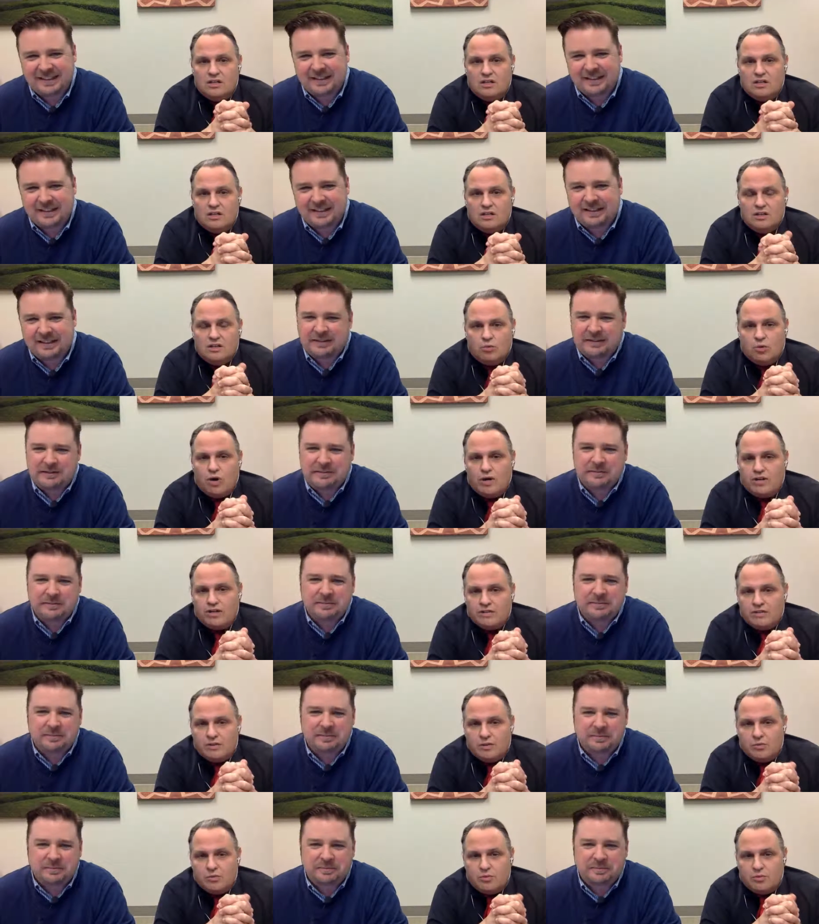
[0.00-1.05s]
Speaker 1: one
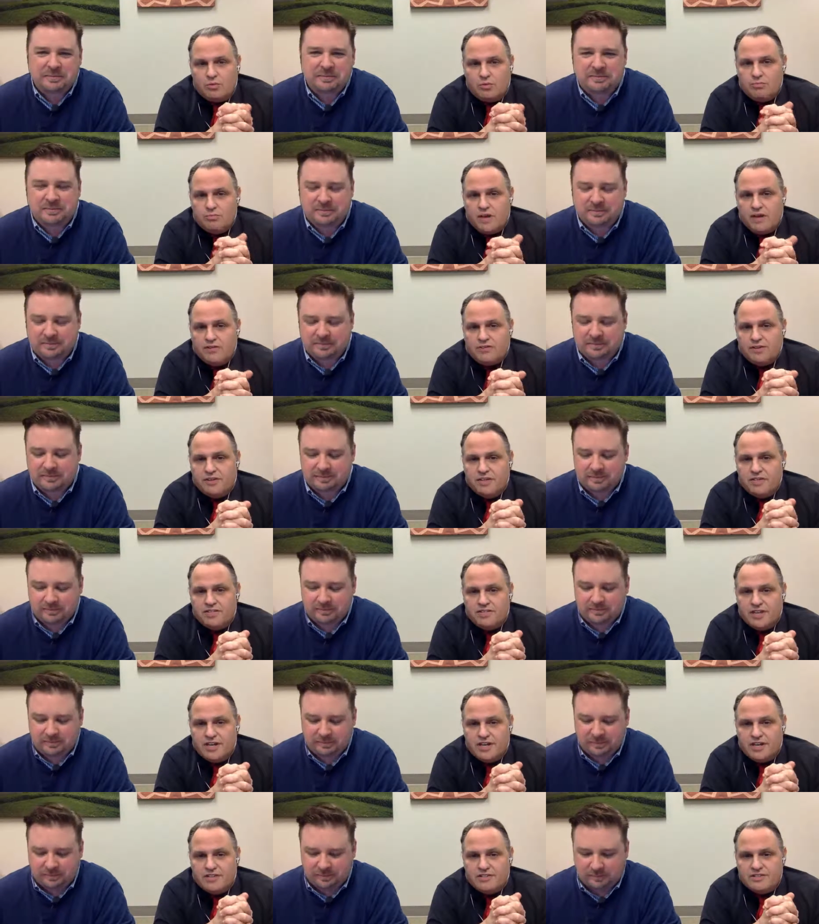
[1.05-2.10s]
of the methods
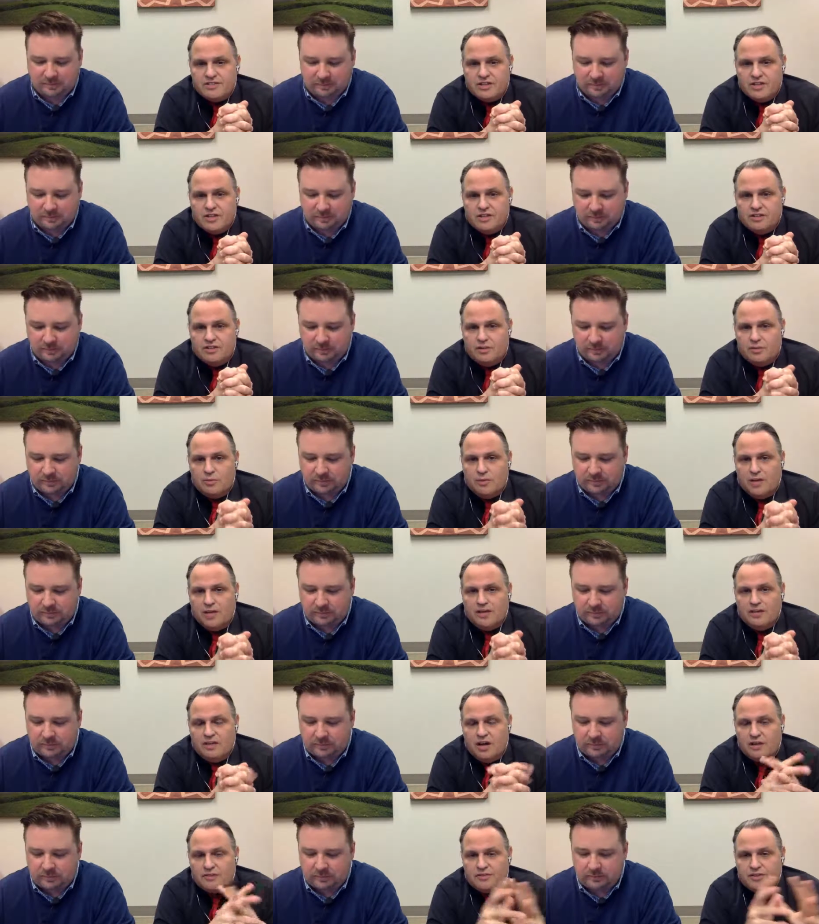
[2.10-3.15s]
is to me
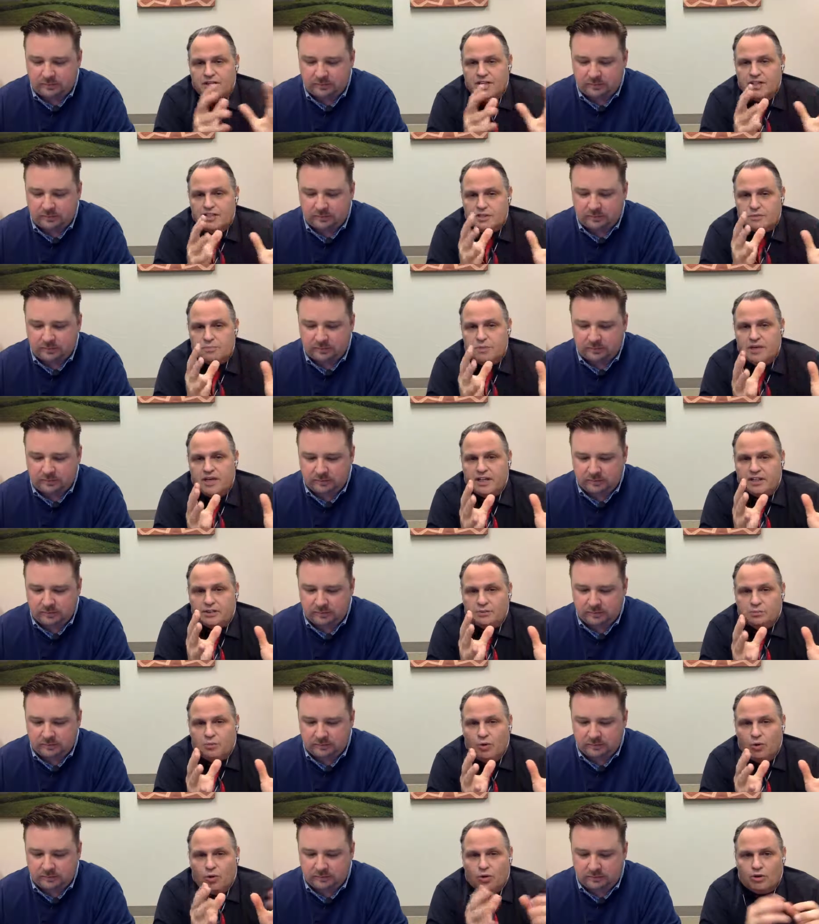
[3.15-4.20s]
nothing speaks
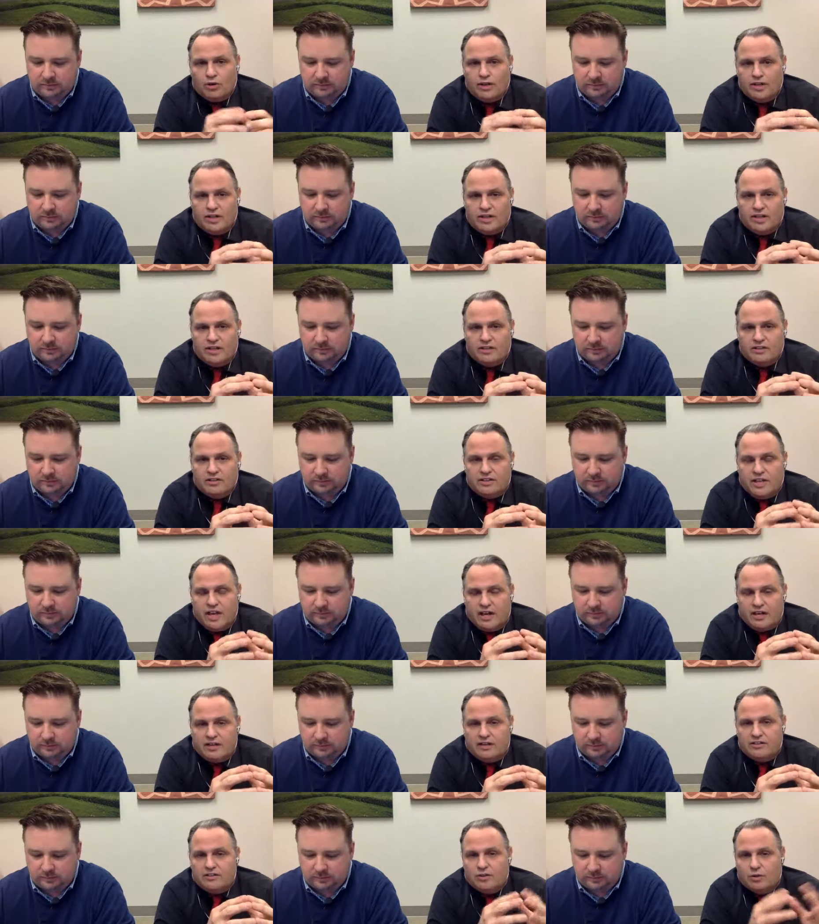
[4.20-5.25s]
more in
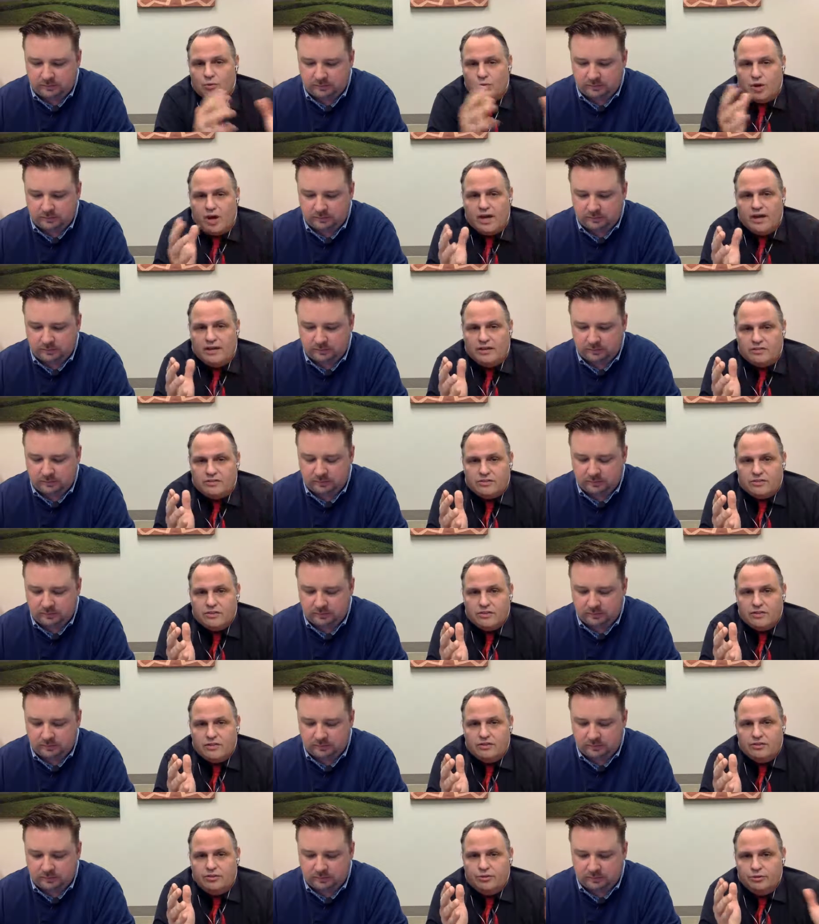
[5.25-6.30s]
getting the right
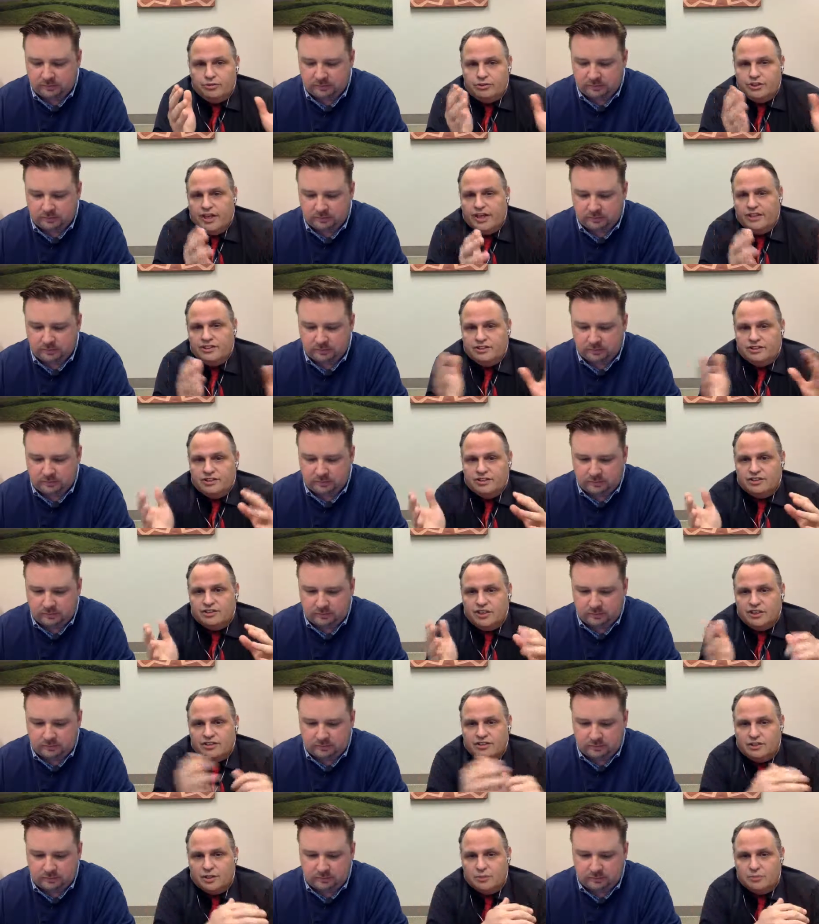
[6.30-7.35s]
to change the
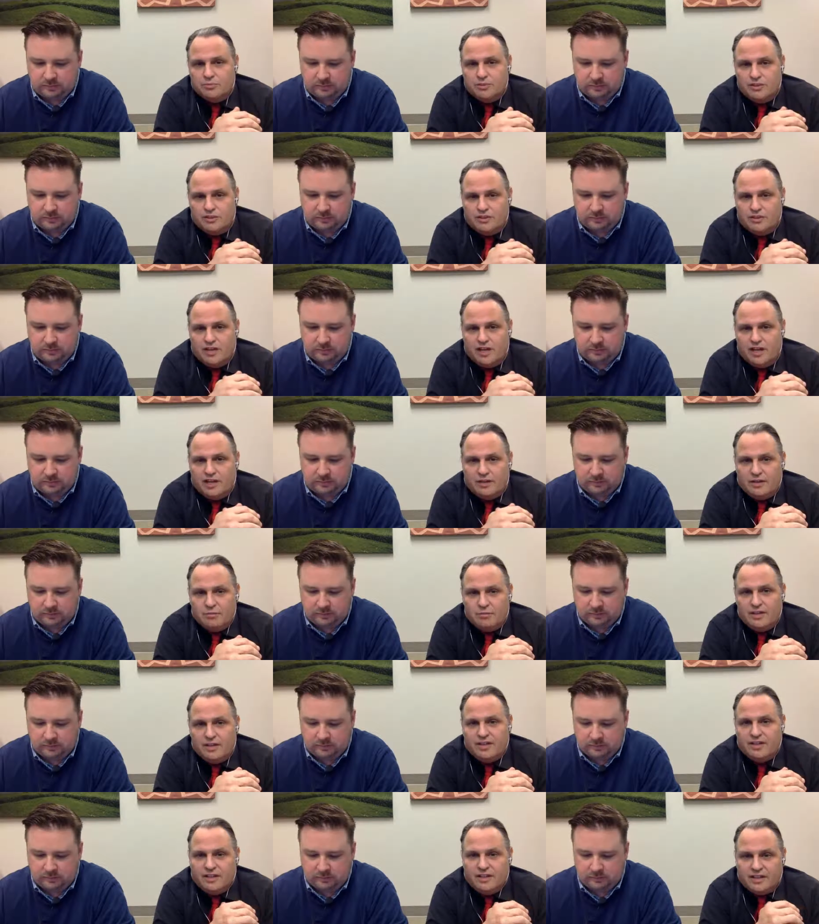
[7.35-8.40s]
system than
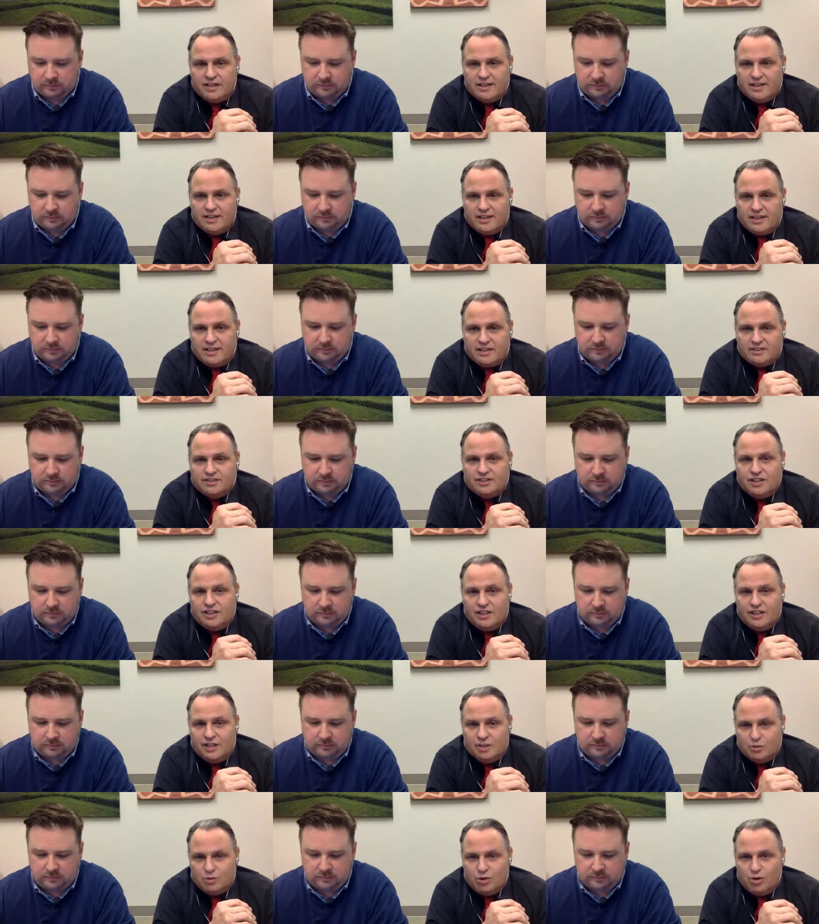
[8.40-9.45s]
meeting and
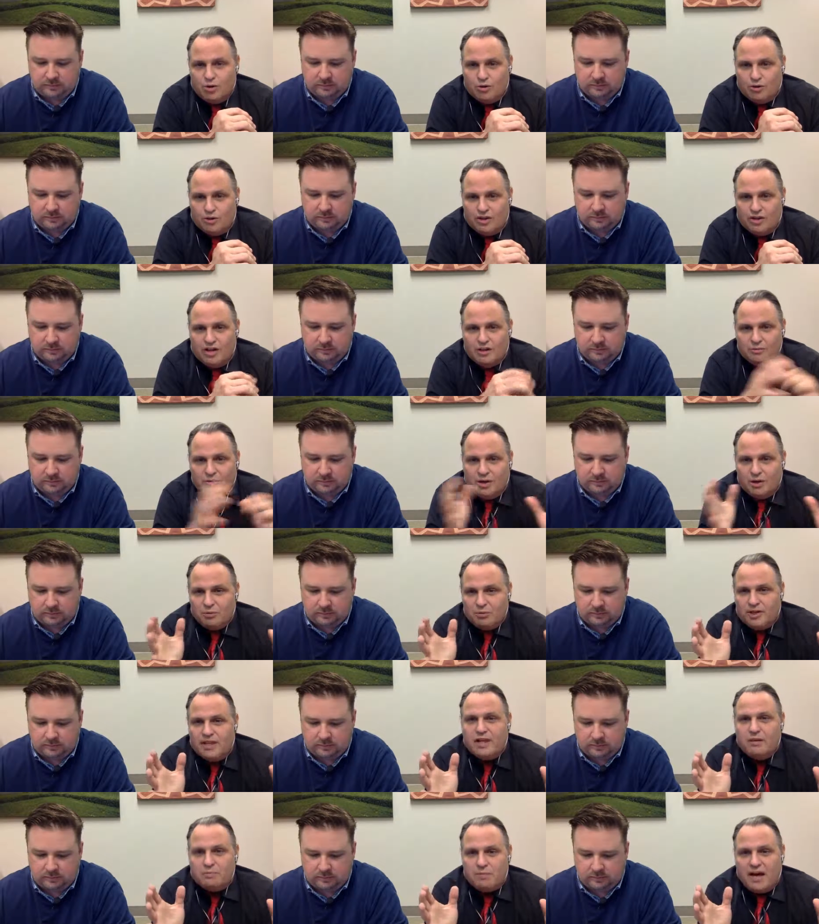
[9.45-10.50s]
exceeding quota I, i'm going
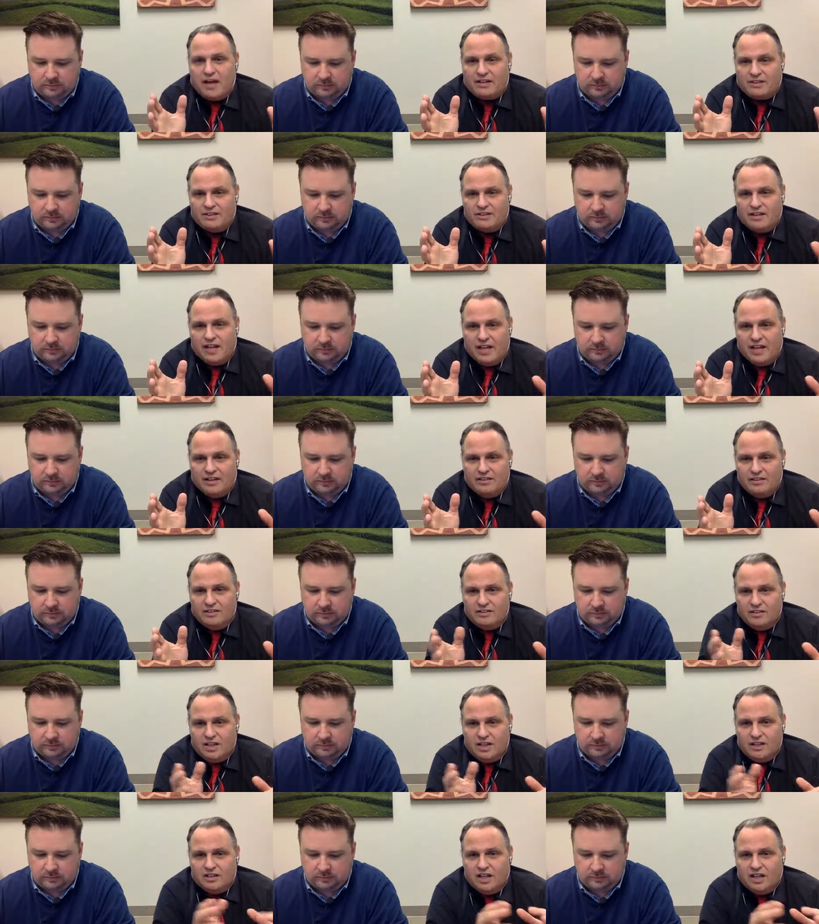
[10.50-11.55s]
to get back to that in,
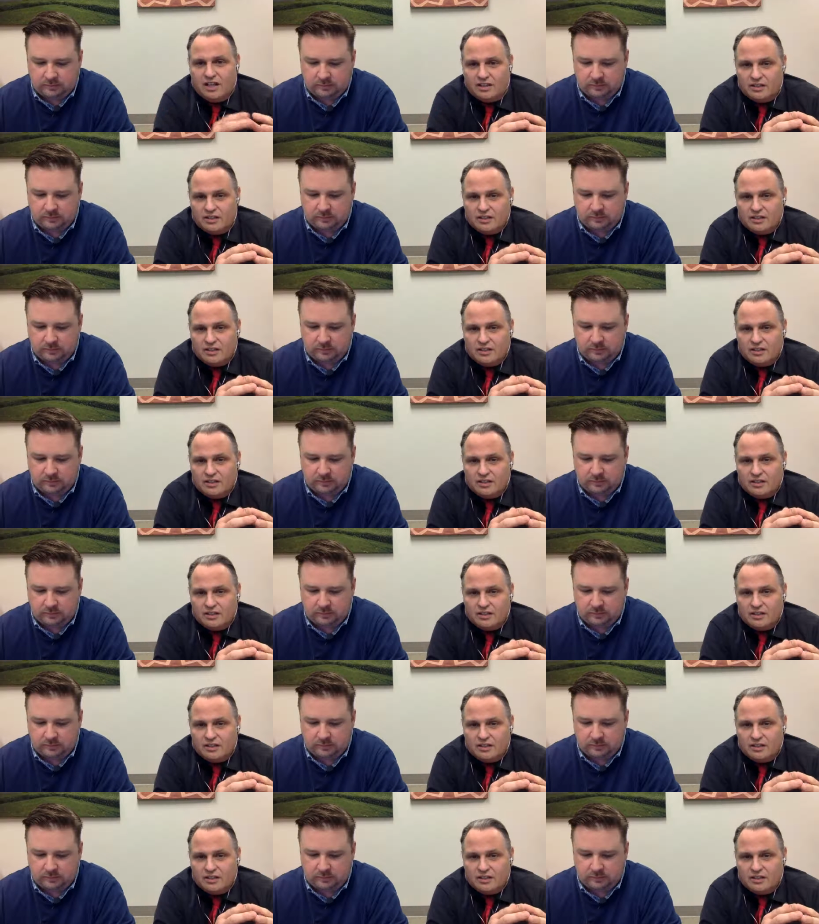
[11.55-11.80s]
in like